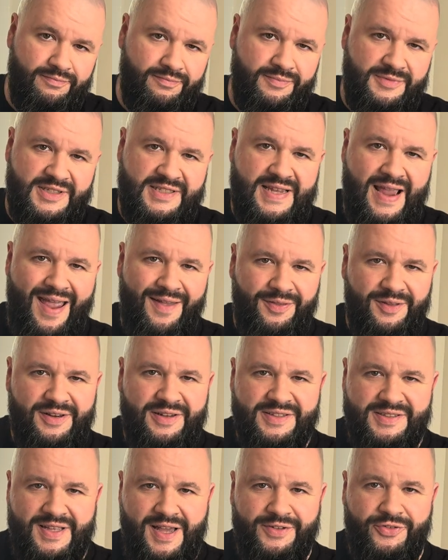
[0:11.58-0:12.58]
sadly
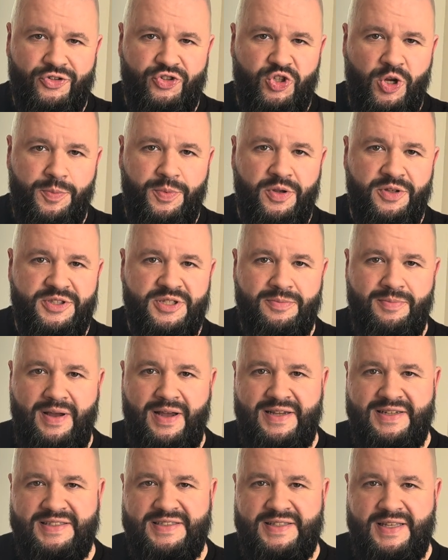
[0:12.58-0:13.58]
does not distribute to
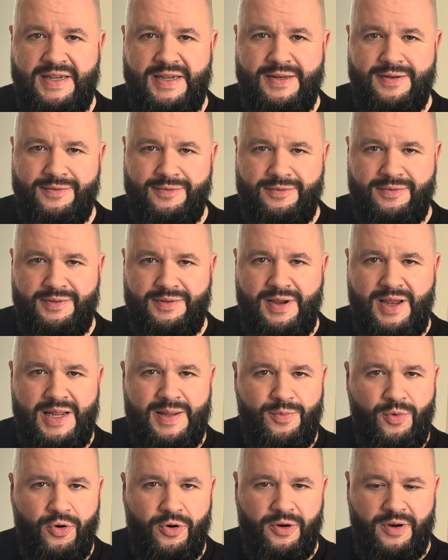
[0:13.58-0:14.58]
my state
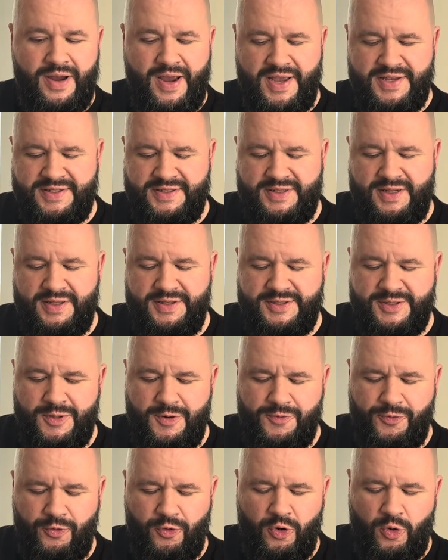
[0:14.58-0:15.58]
anymore, hasn't done so
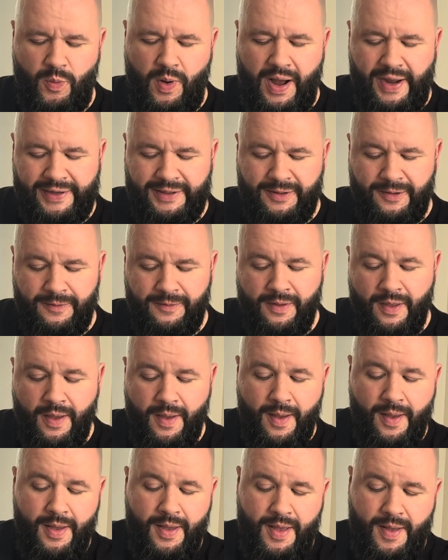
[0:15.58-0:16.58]
for a while,
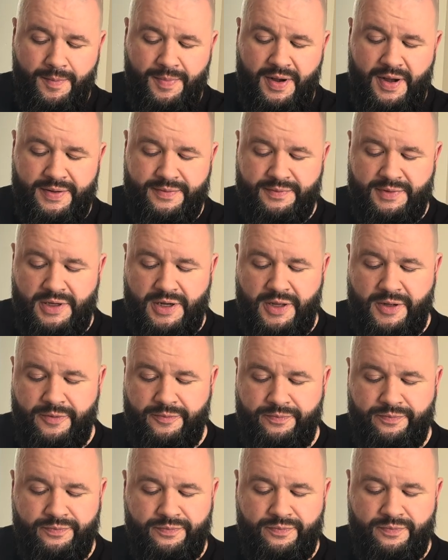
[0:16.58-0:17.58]
but
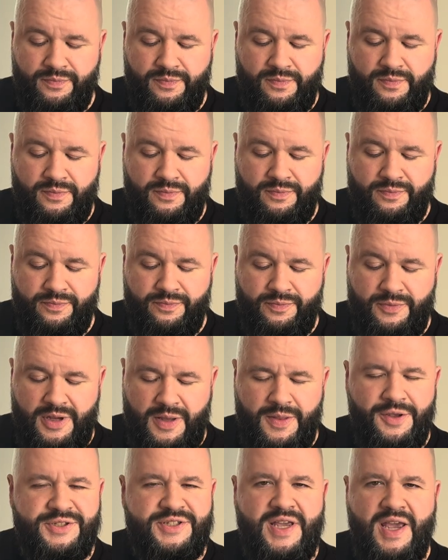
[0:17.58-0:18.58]

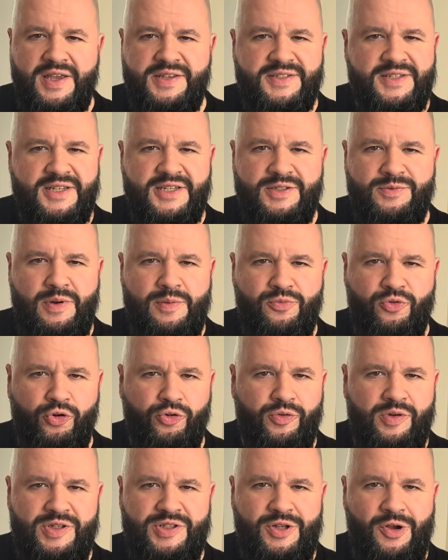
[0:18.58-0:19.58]
in those cases when
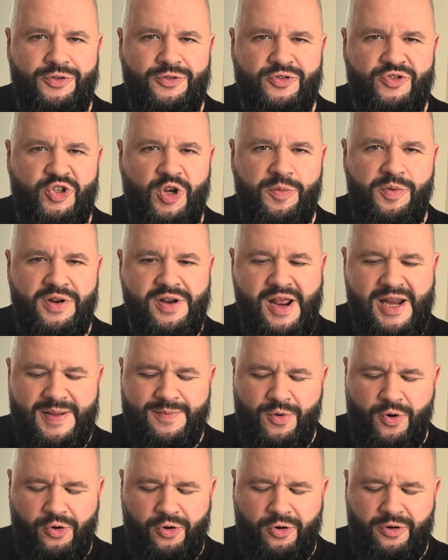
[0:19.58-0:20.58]
breweries don't distribute
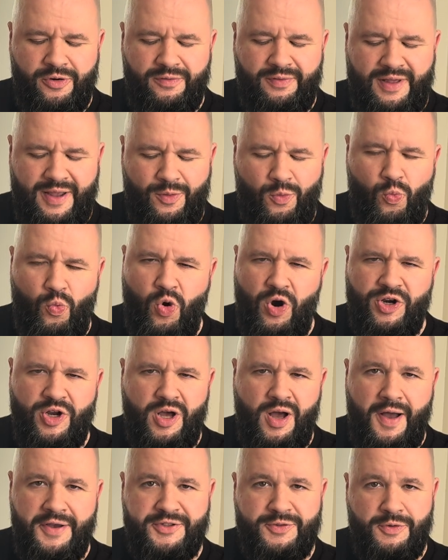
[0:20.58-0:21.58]
anymore, like
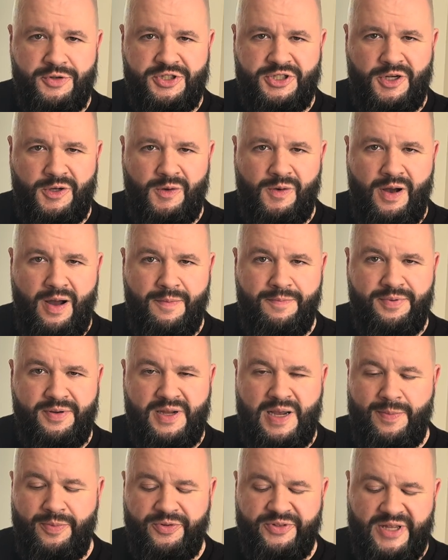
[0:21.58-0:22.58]
one-offs will show up a
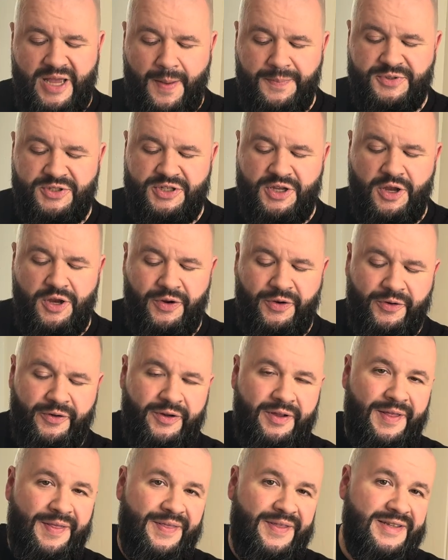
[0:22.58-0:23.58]
couple times a
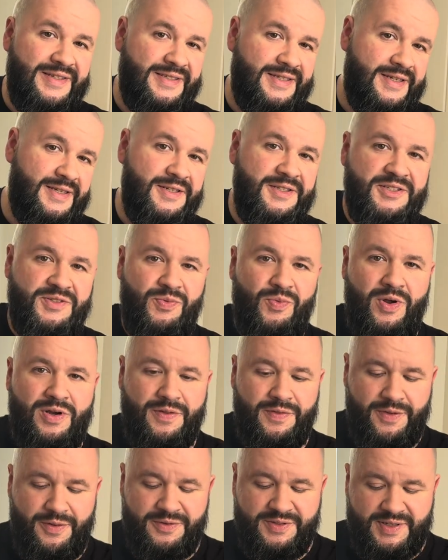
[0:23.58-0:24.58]
year, this is one
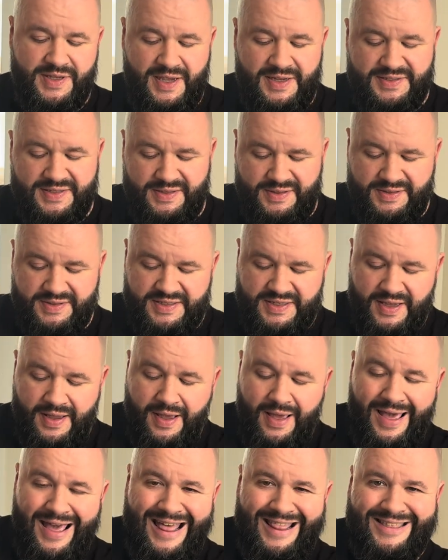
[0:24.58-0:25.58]
of those cases.
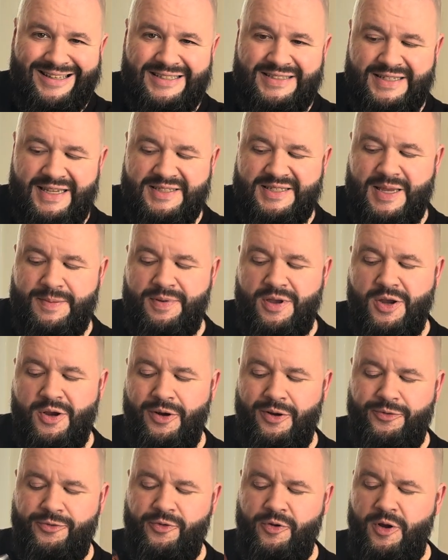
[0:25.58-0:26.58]
This is a
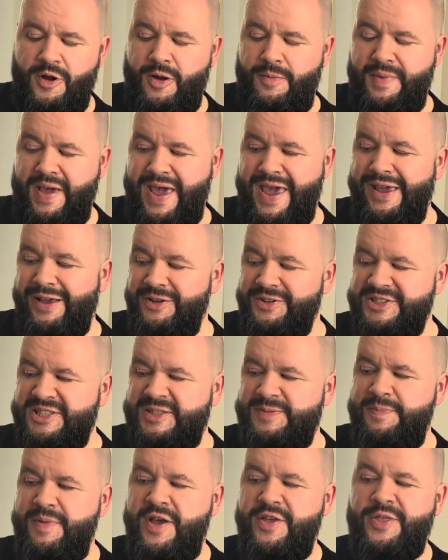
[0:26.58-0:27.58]
beer from
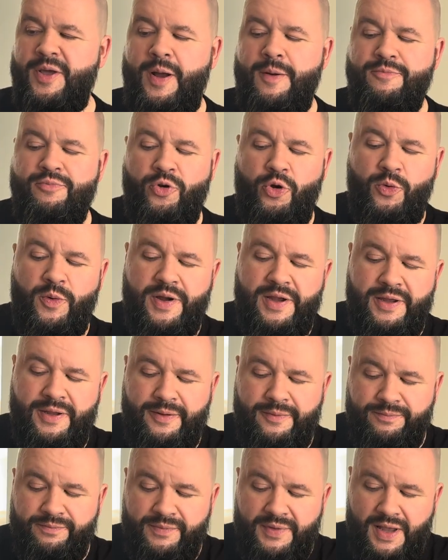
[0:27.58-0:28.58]
Alesmith
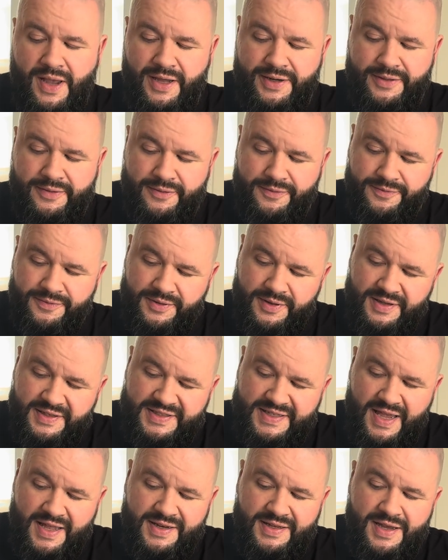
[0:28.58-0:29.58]
Brewing out of
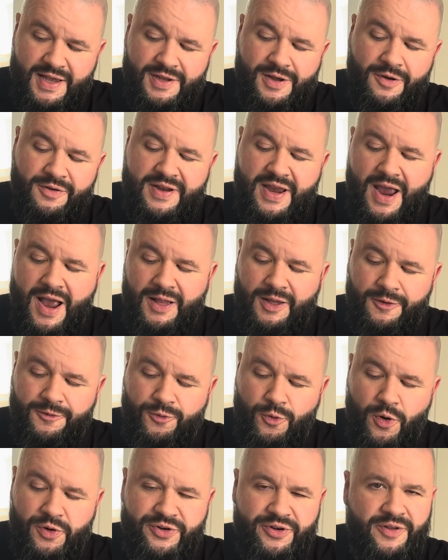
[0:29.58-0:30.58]
San Diego,
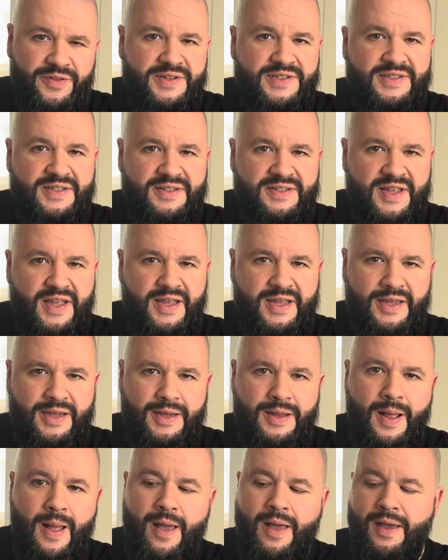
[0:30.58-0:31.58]
California. This is
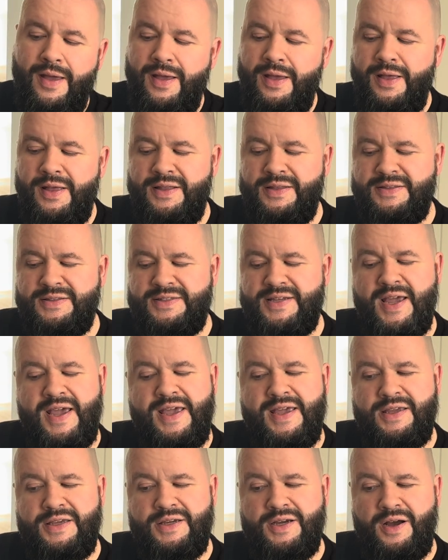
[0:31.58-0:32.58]
a
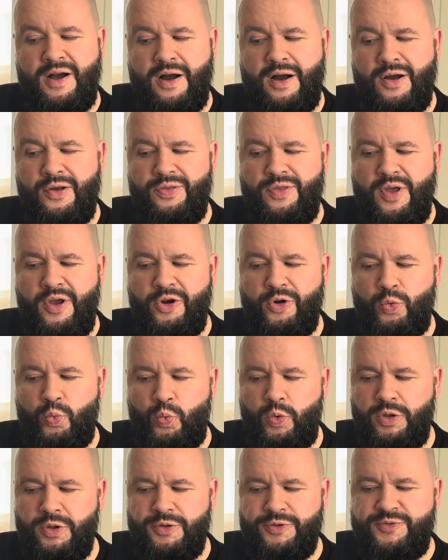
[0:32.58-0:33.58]
take on their
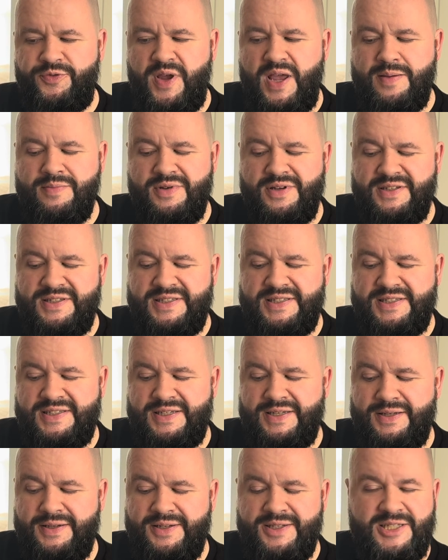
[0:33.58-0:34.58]
world
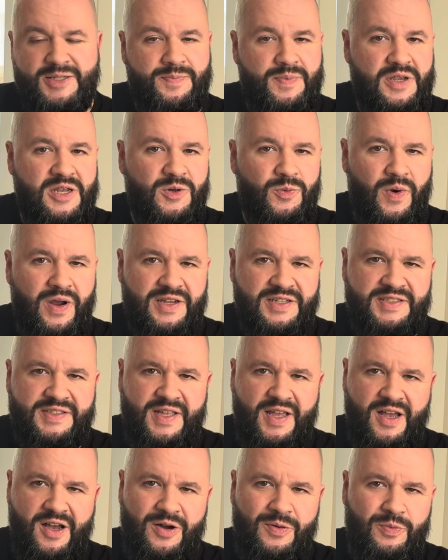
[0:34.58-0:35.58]
famous Speedway
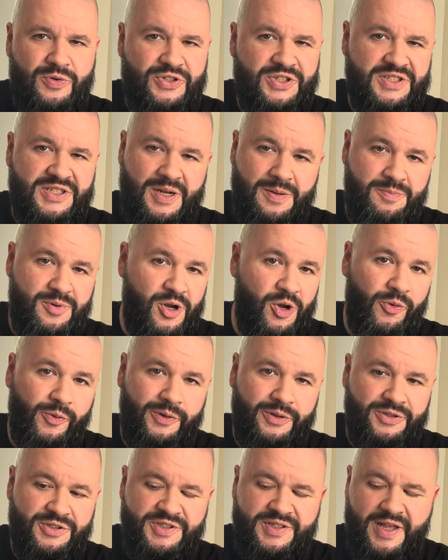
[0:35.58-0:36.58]
Stout, which is an
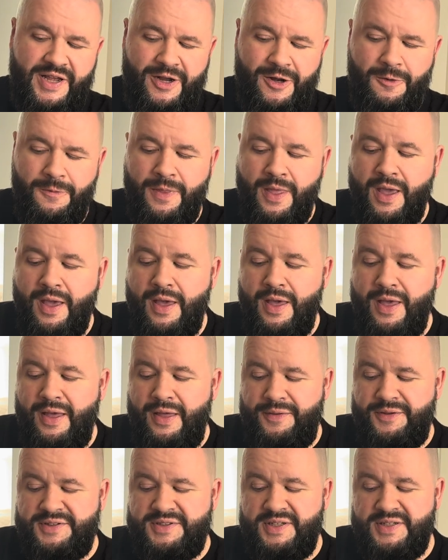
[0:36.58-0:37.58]
imperial stout.
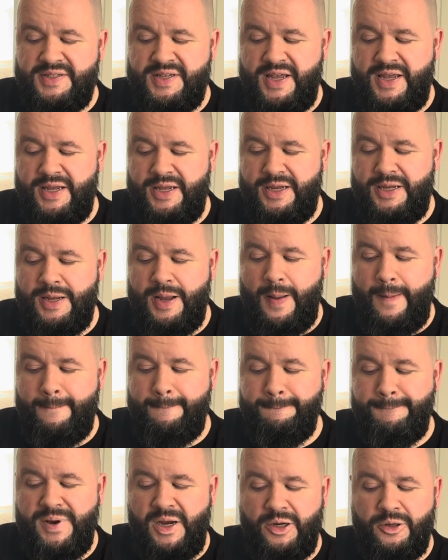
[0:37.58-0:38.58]
This is a
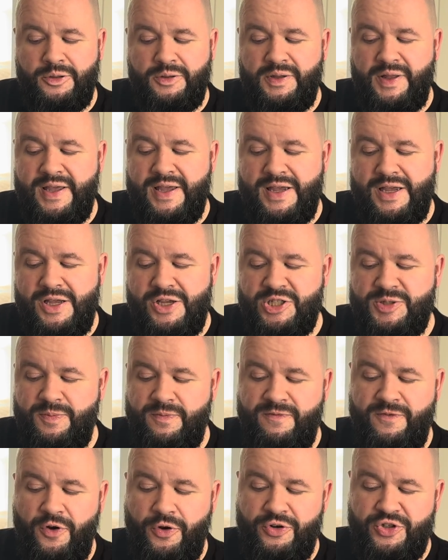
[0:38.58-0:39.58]
barrel aged
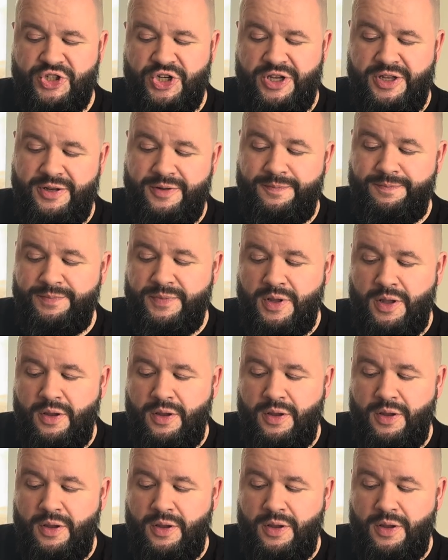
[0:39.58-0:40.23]
version.